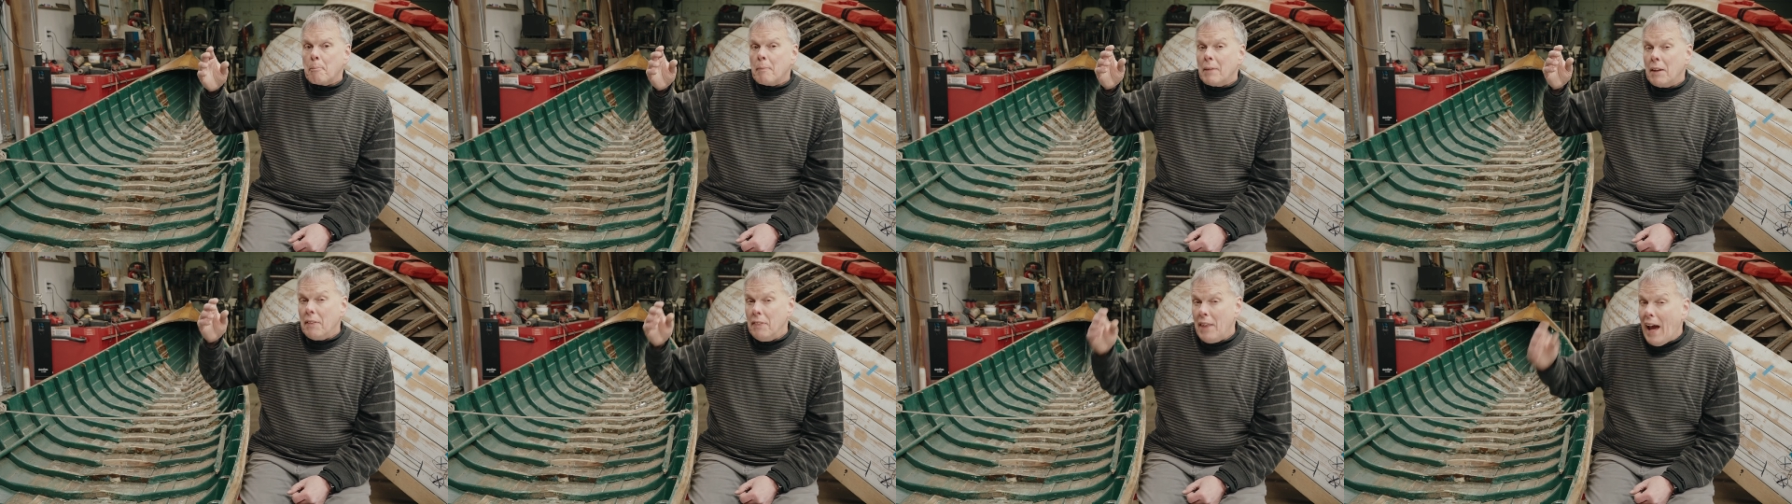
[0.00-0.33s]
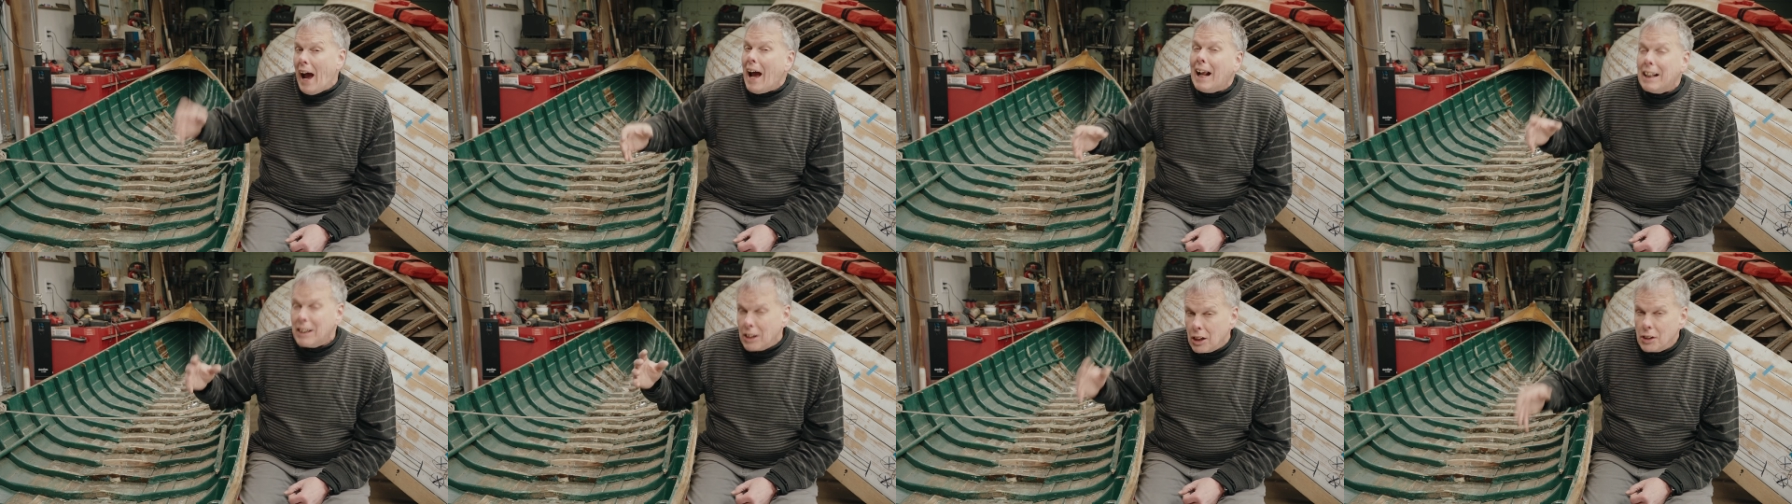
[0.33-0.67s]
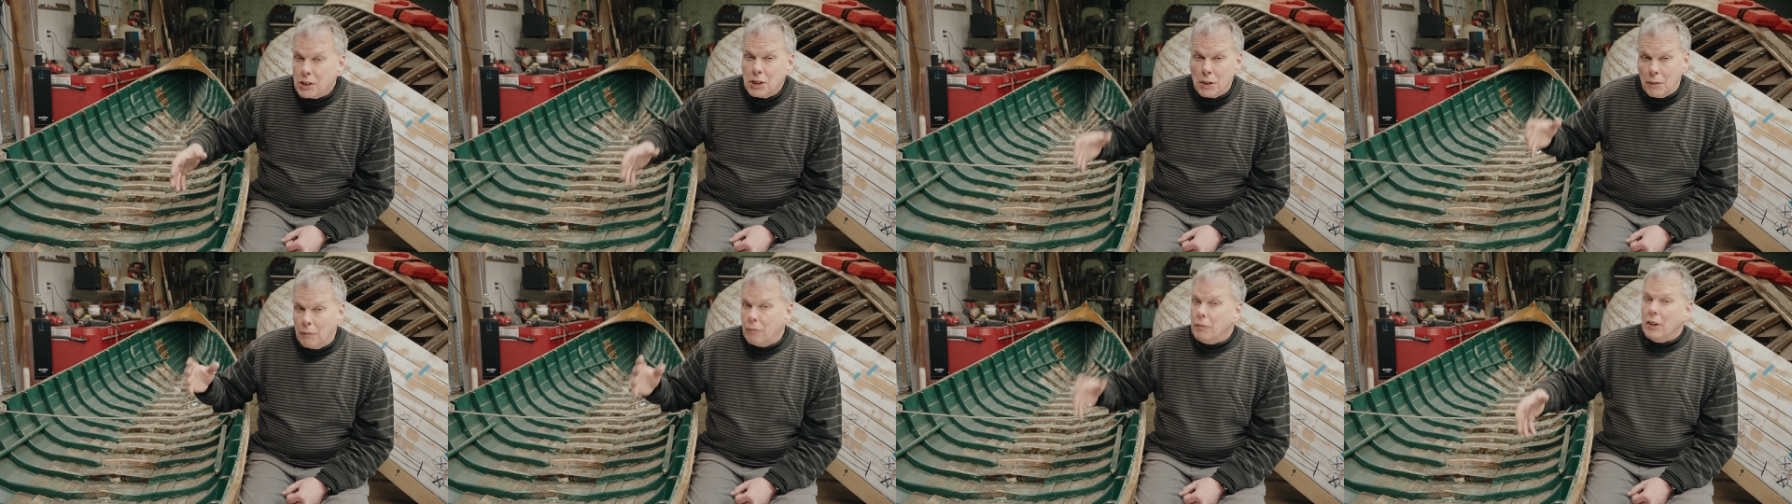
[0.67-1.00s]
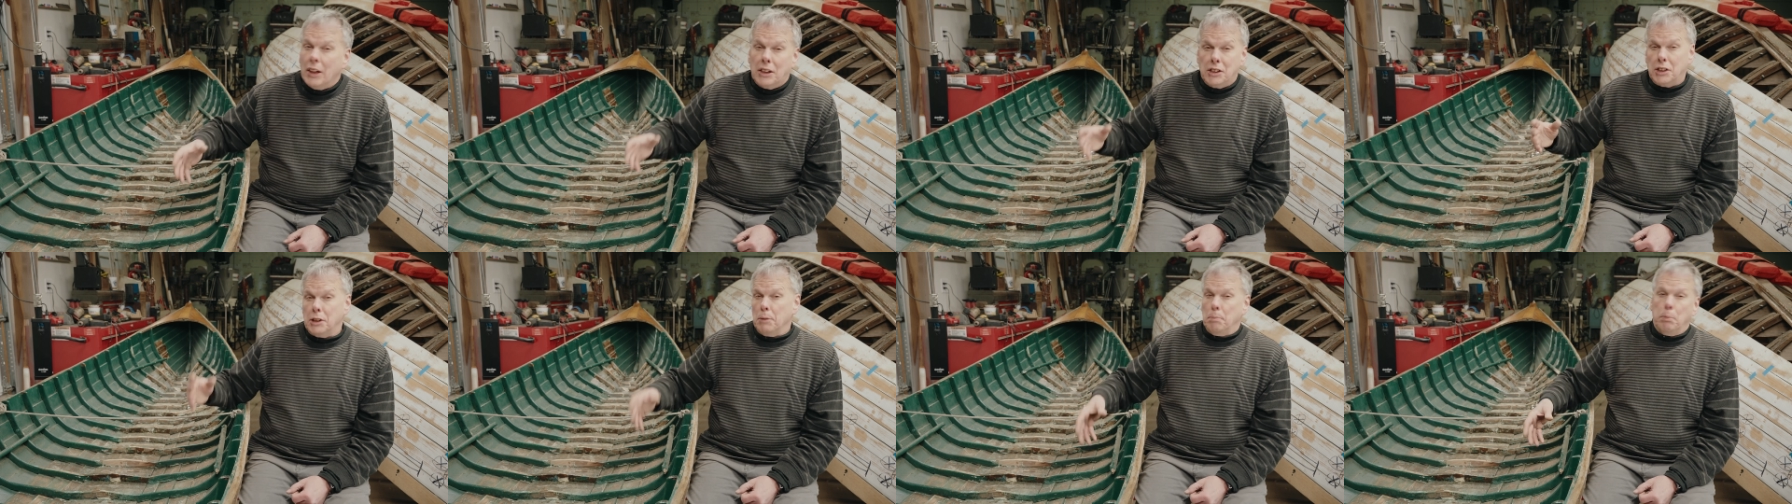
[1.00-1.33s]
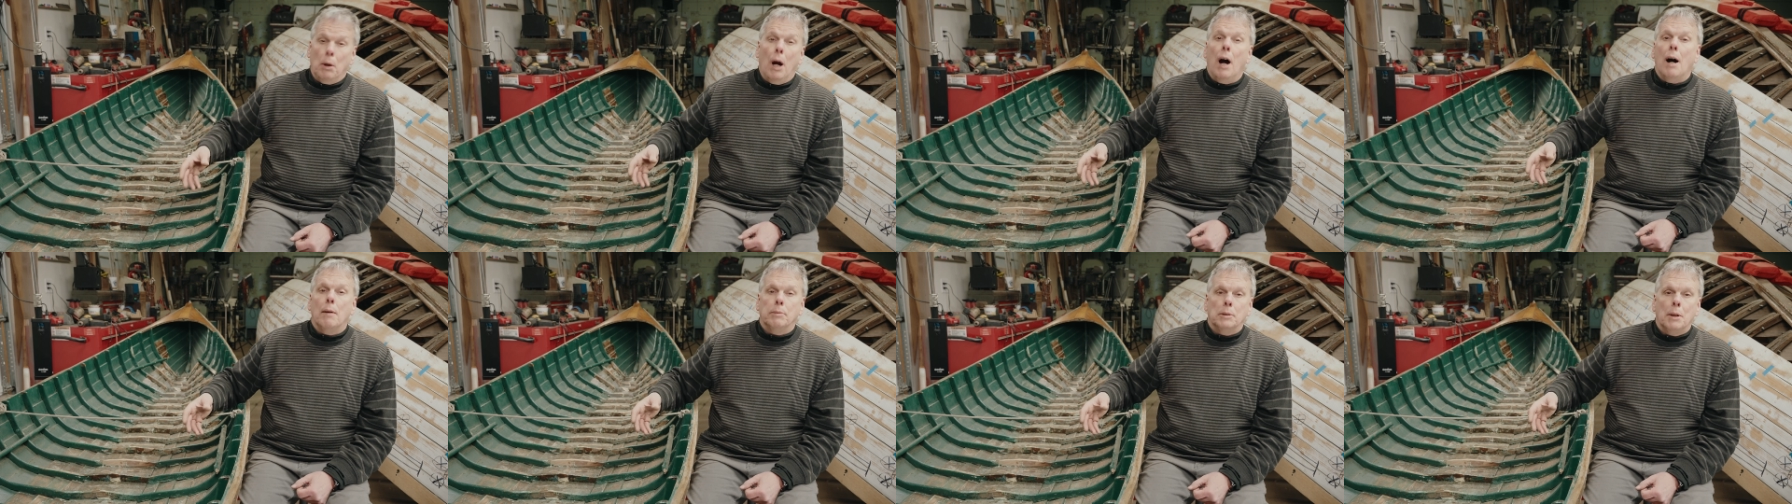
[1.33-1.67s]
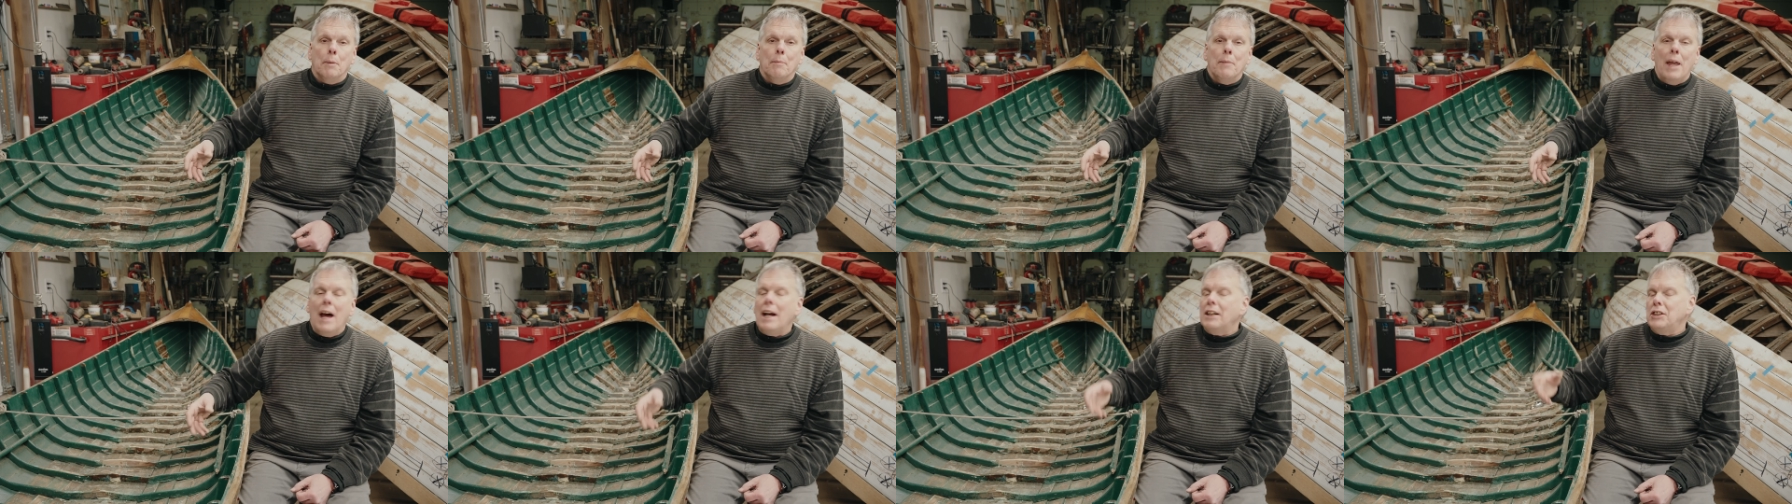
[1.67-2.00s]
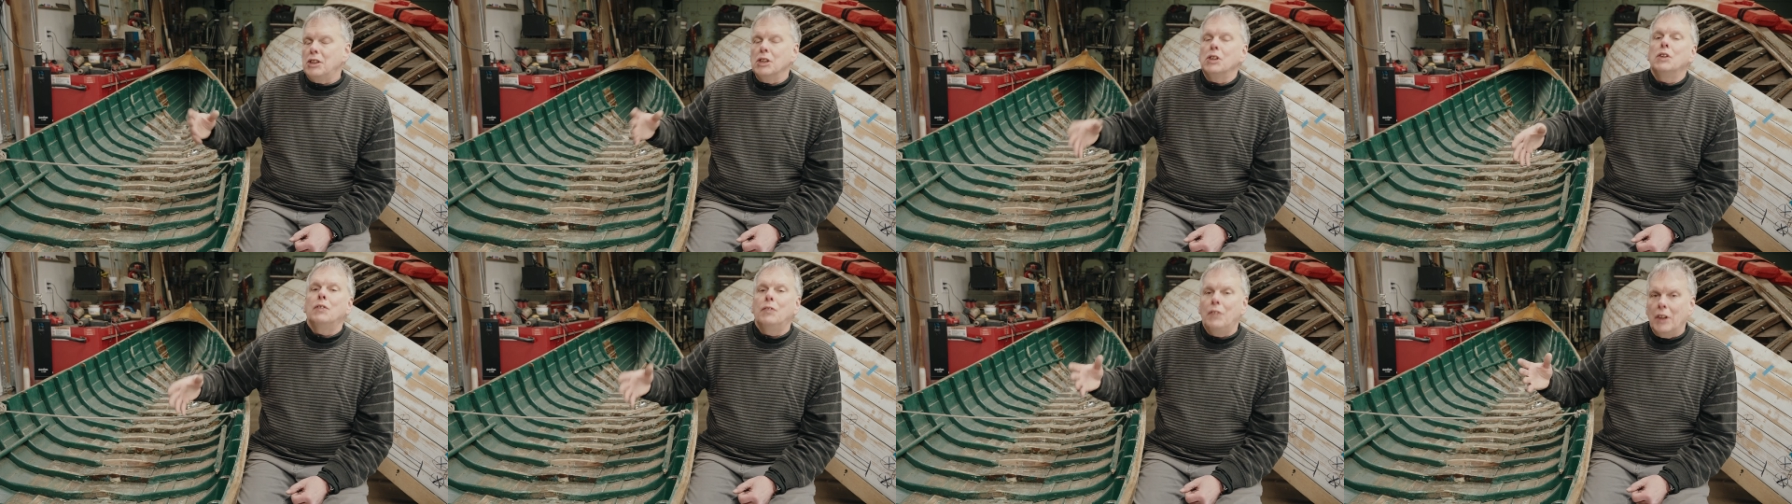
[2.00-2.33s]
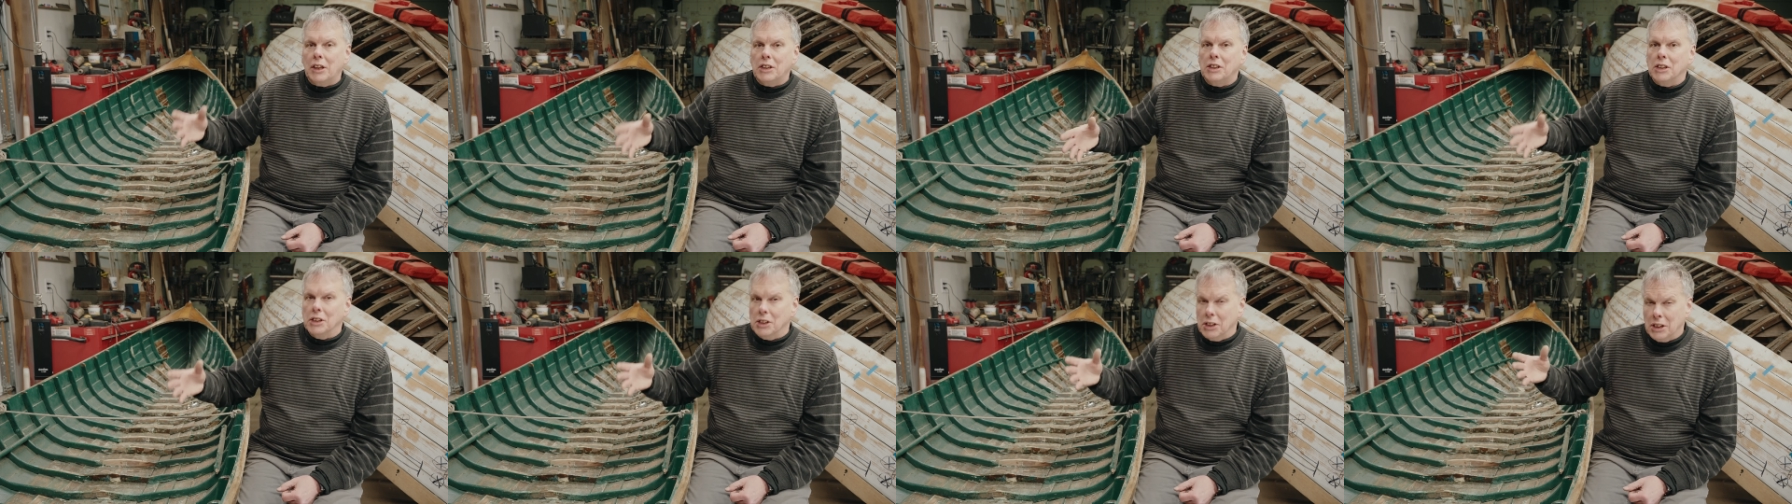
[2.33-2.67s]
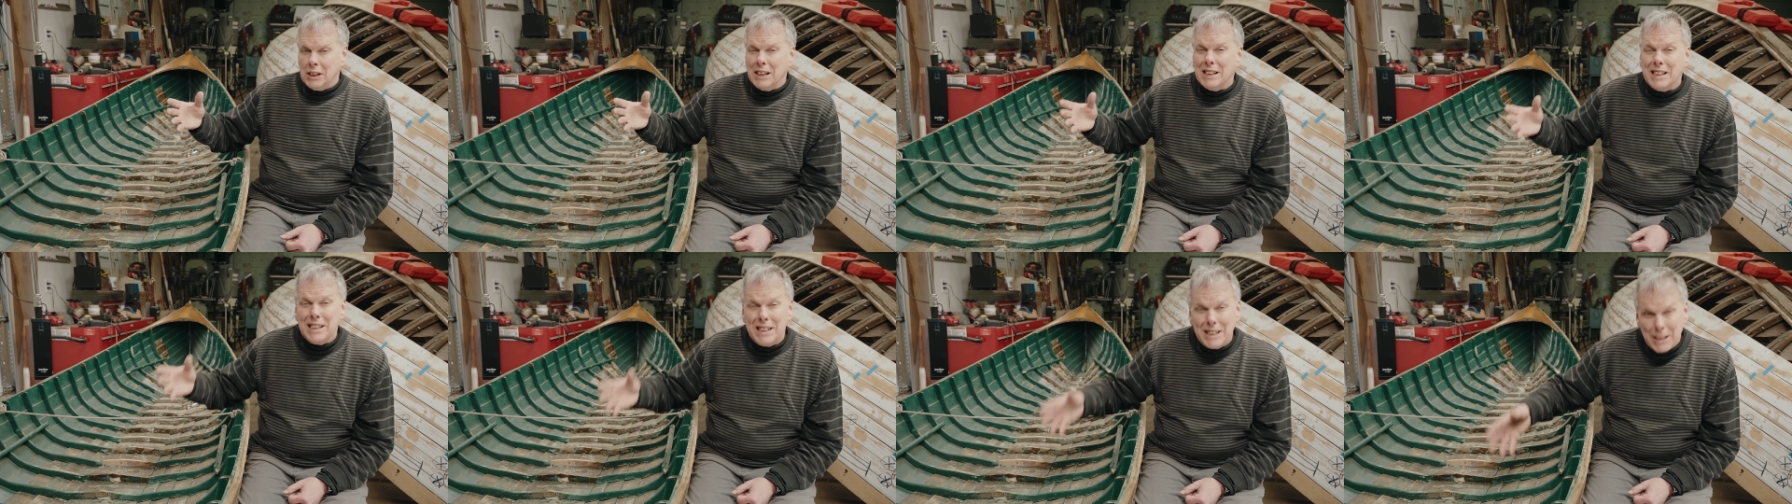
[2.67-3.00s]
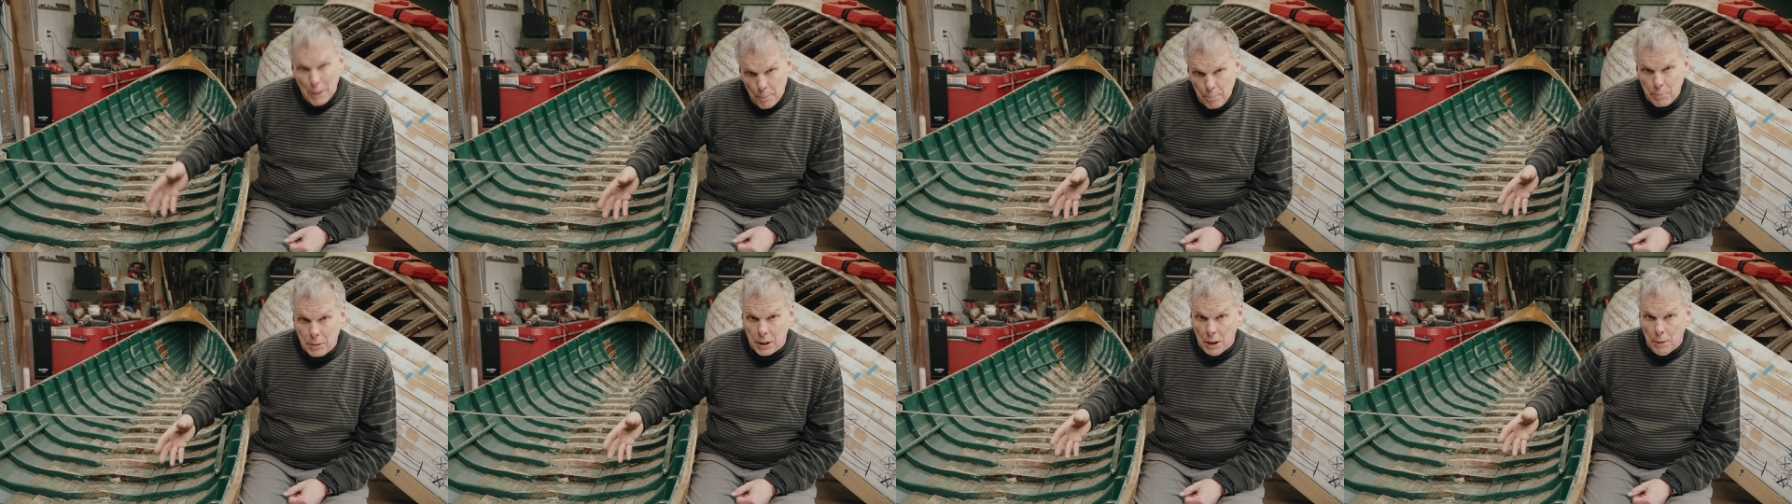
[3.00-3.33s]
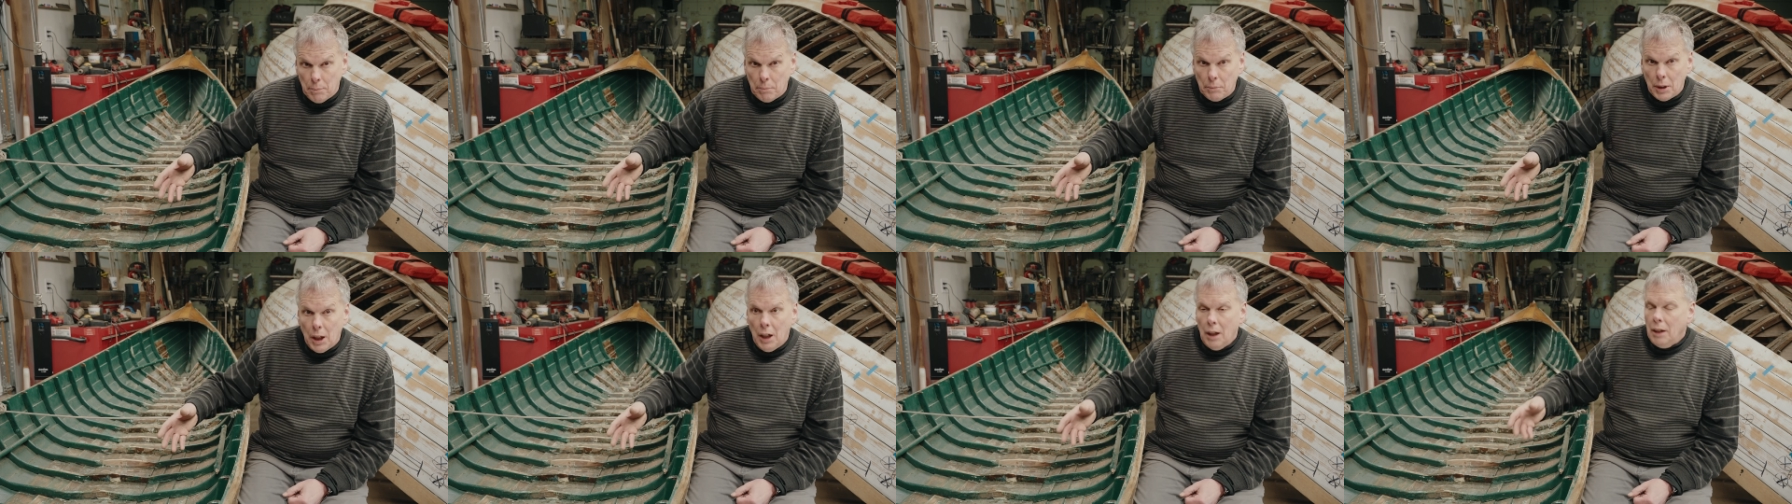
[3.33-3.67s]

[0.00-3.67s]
That doesn't fix the problem. That just fixes the symptom.